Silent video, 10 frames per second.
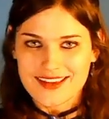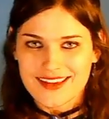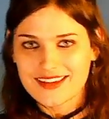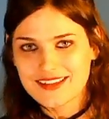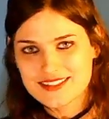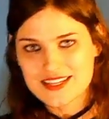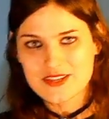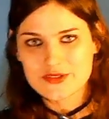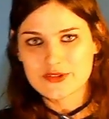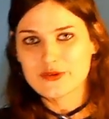is
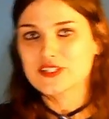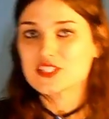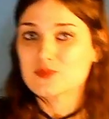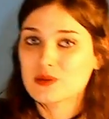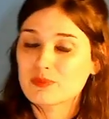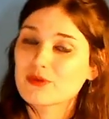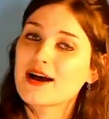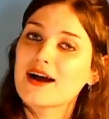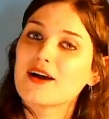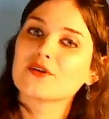either going to be
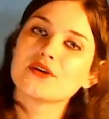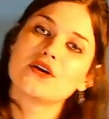proud